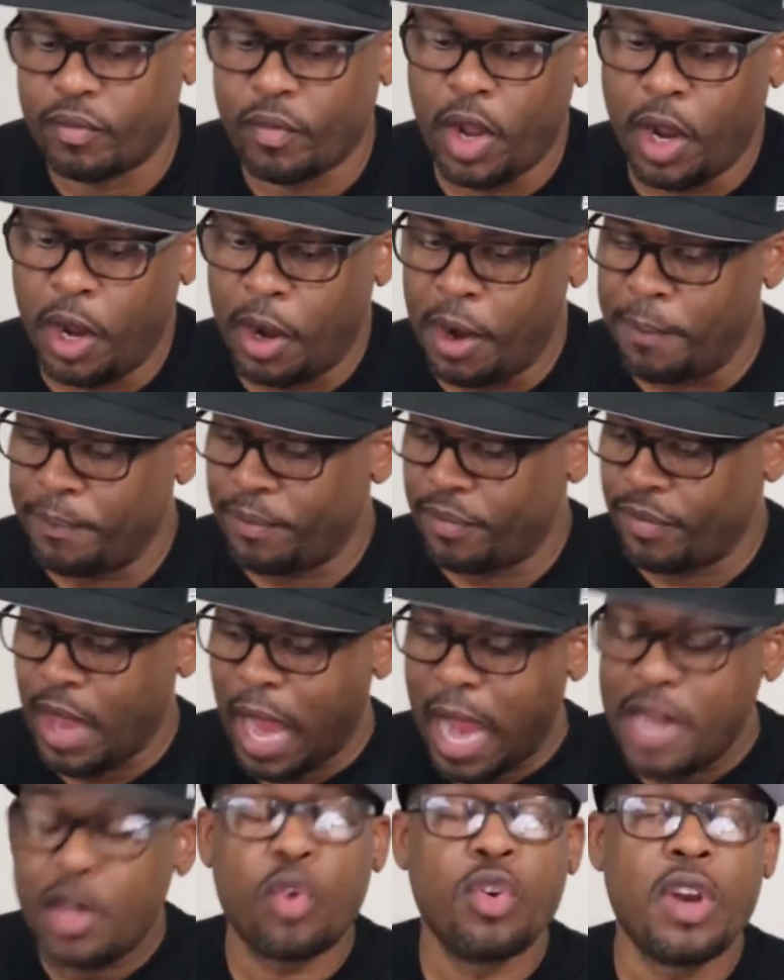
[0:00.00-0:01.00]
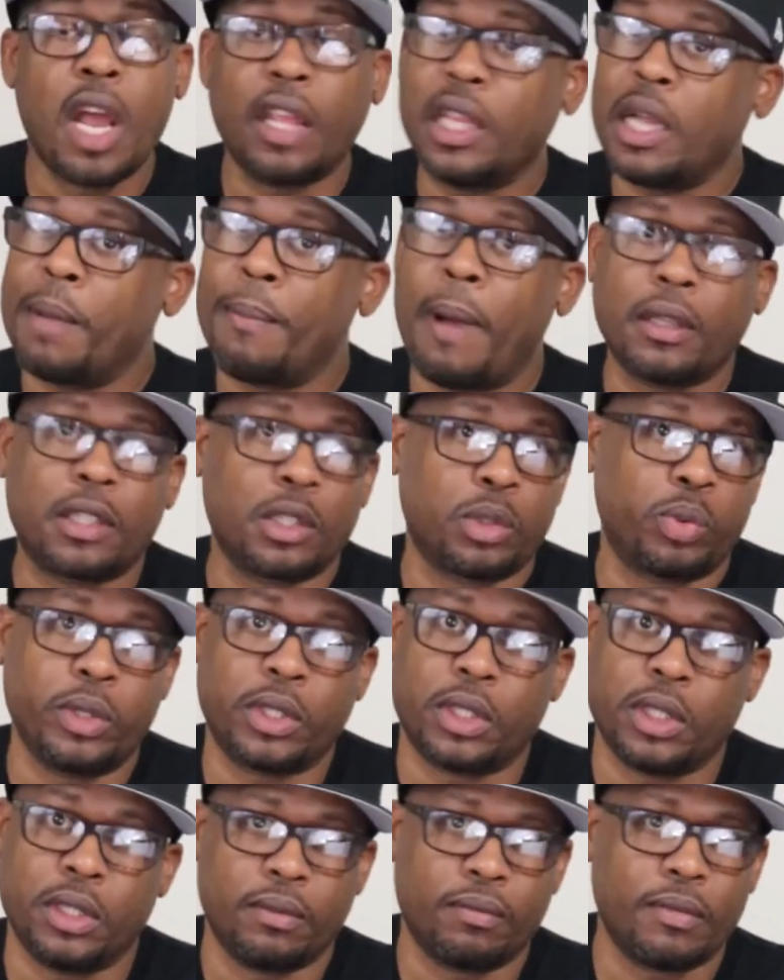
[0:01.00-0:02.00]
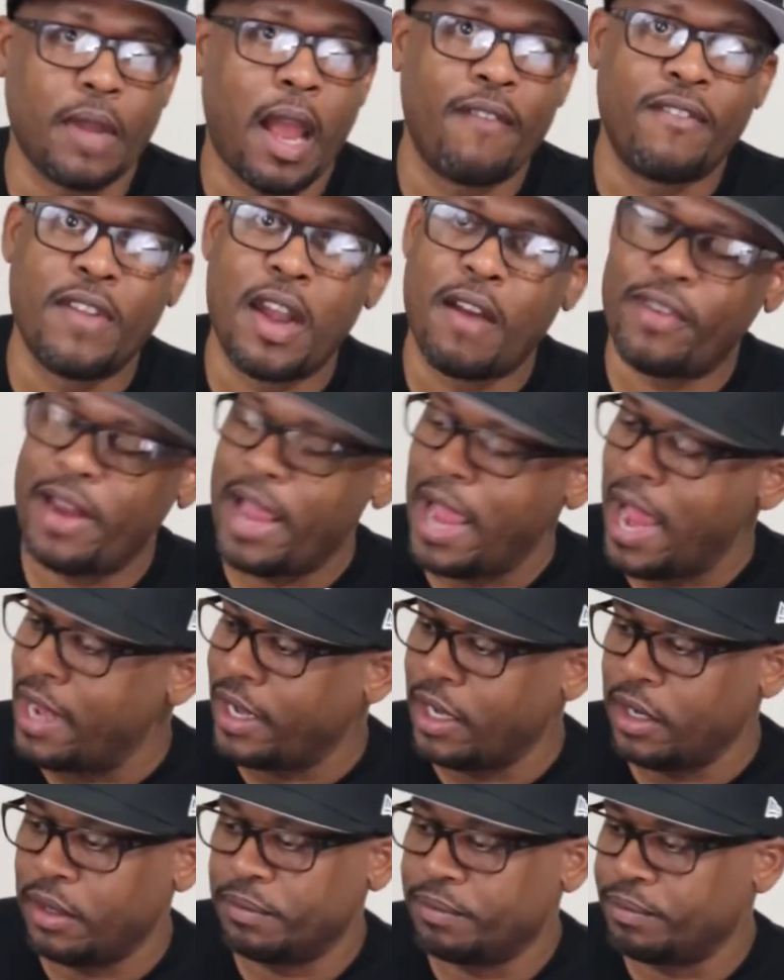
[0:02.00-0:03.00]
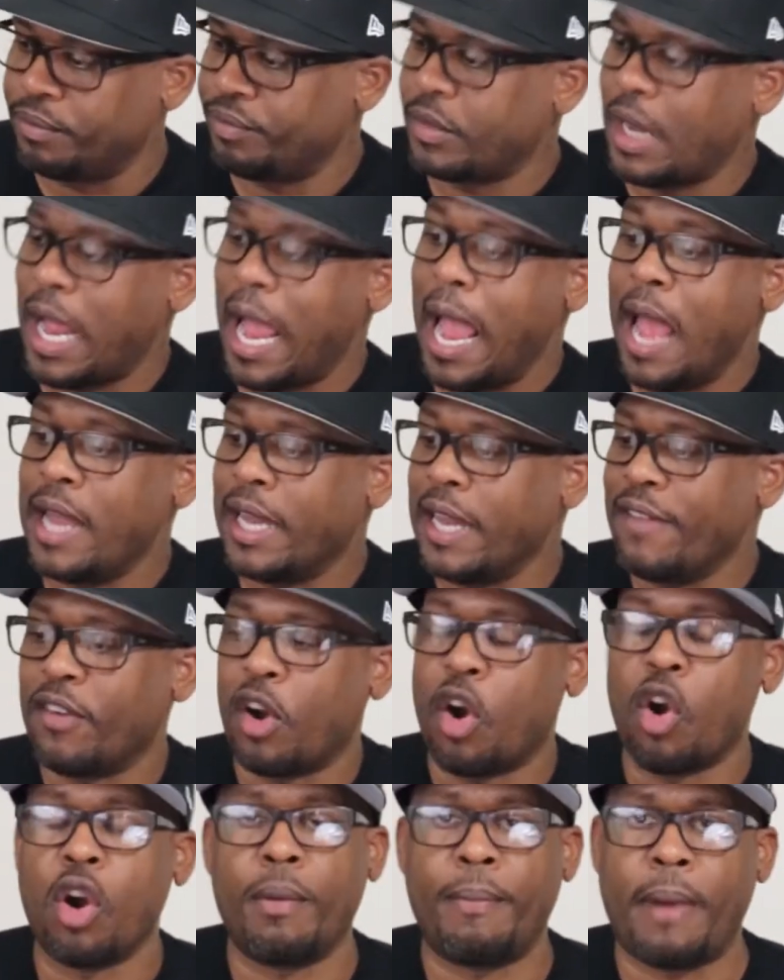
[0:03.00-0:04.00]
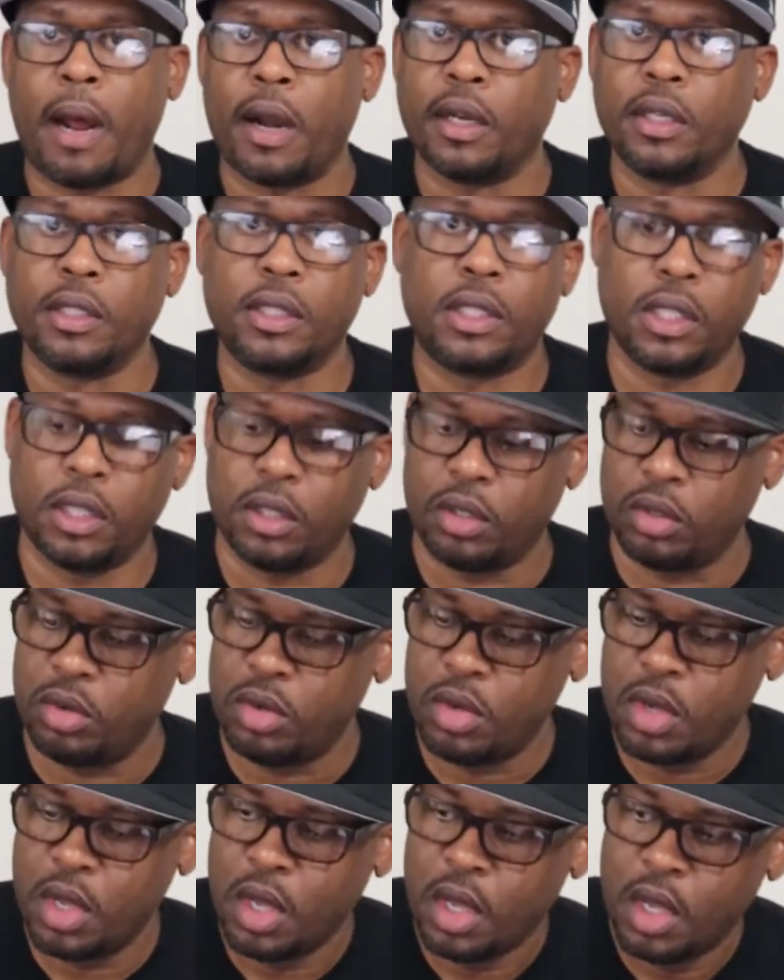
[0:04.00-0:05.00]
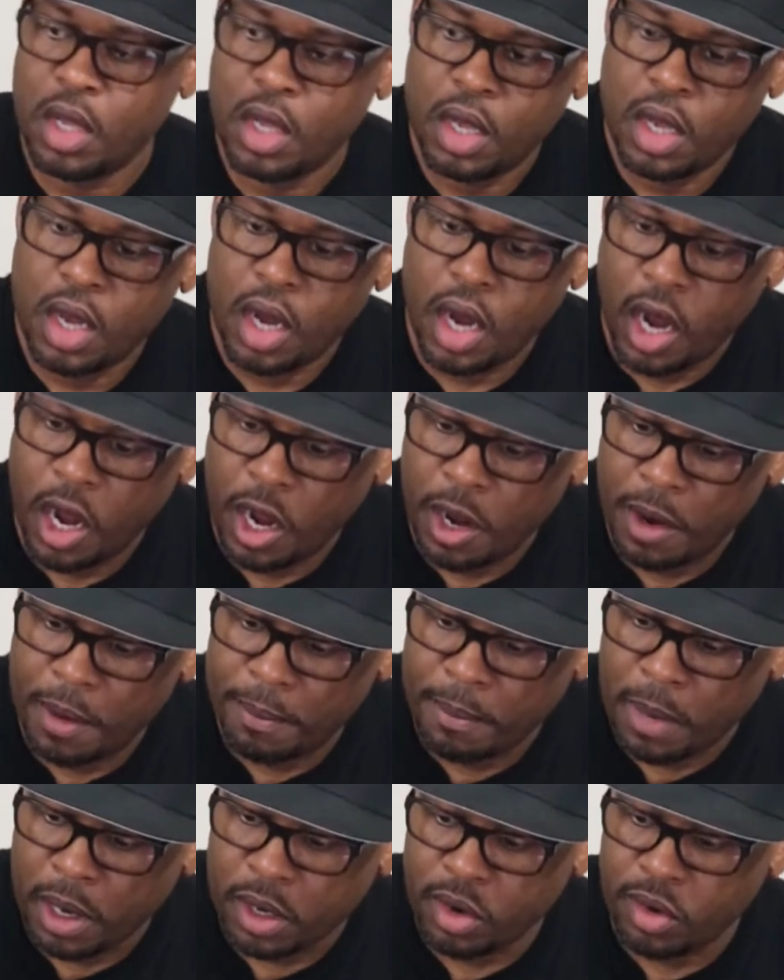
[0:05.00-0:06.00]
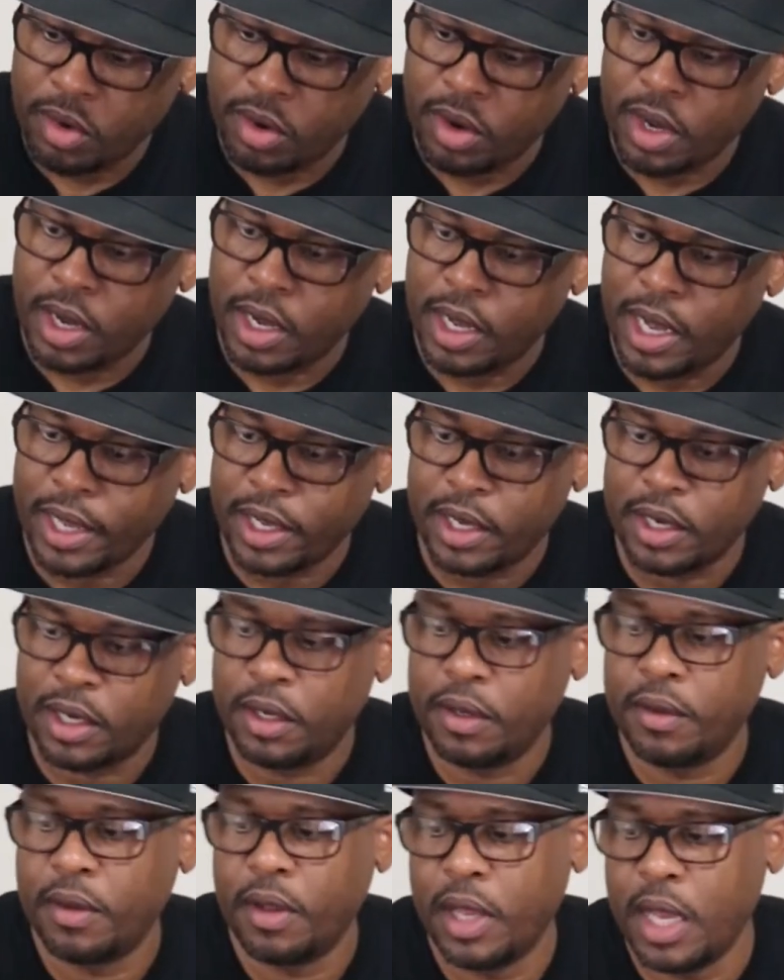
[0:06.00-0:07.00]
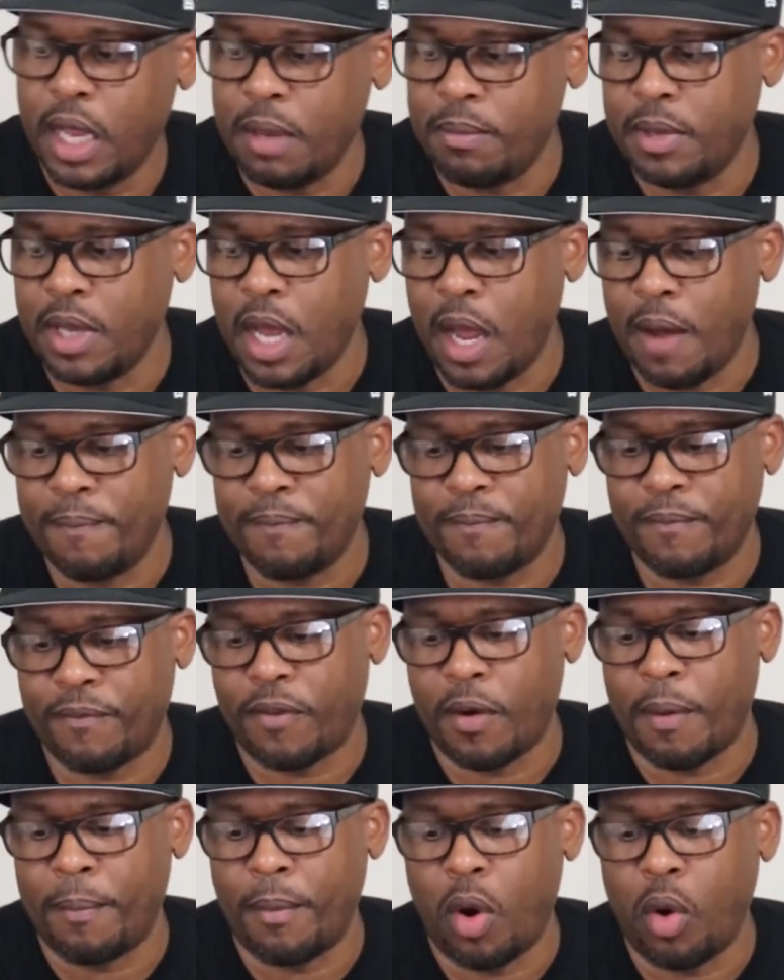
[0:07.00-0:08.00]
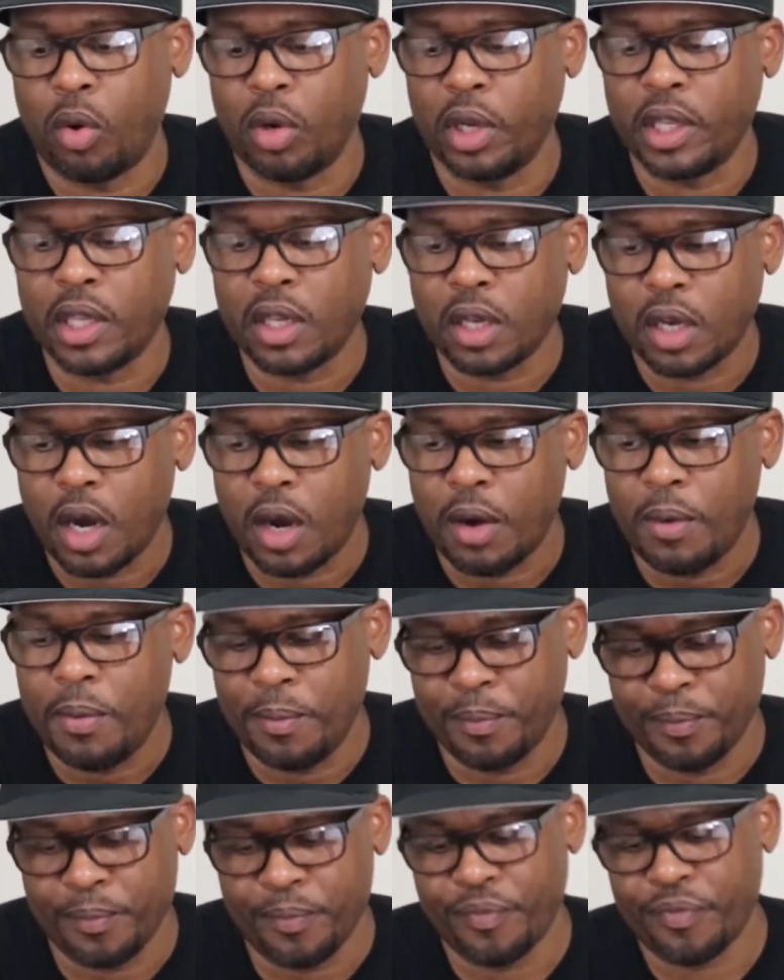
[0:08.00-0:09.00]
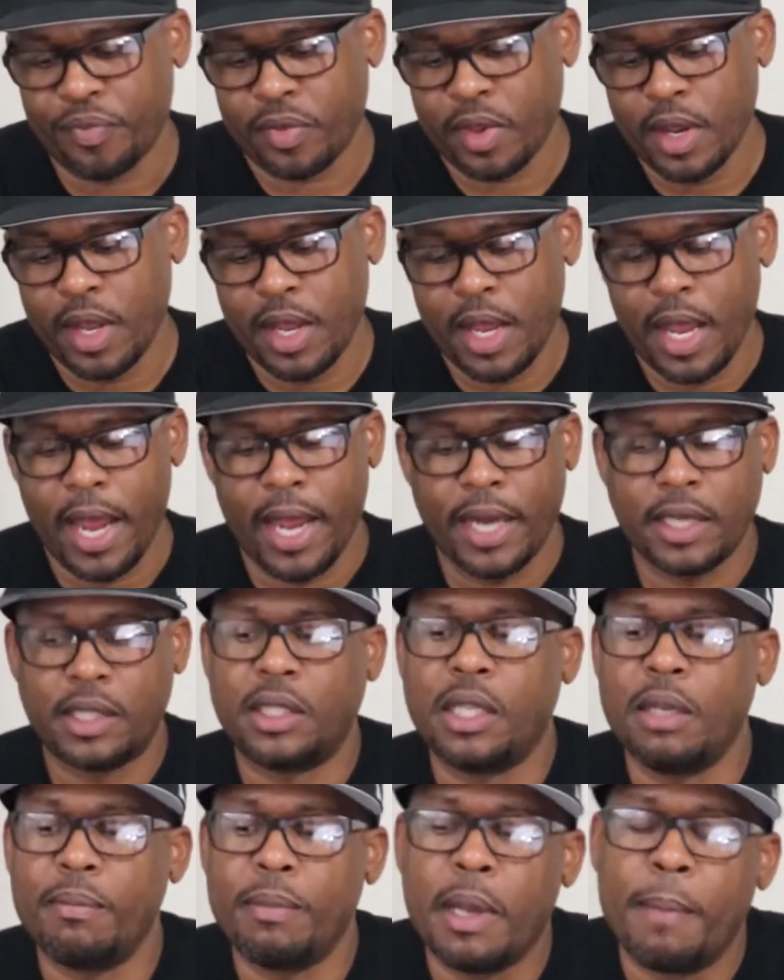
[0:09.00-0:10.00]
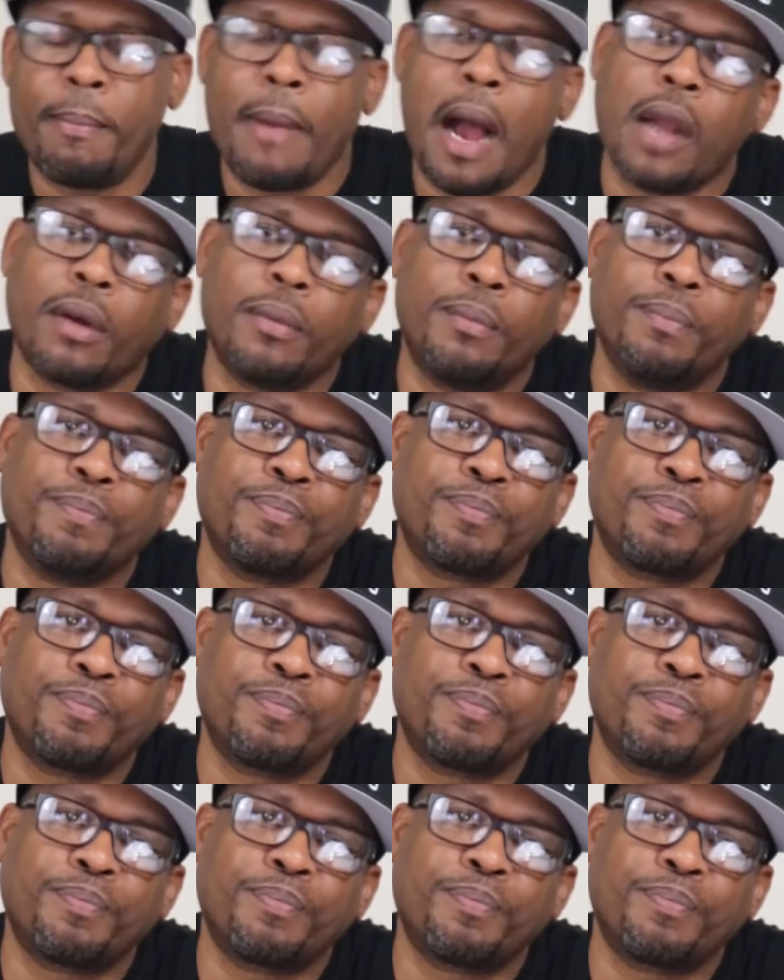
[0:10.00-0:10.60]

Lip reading: I know nothing about this whiskey. I've never had it. I hadn't even heard about it until my girl Aleka hit me up from Hotaling and Co. and sent me a bottle.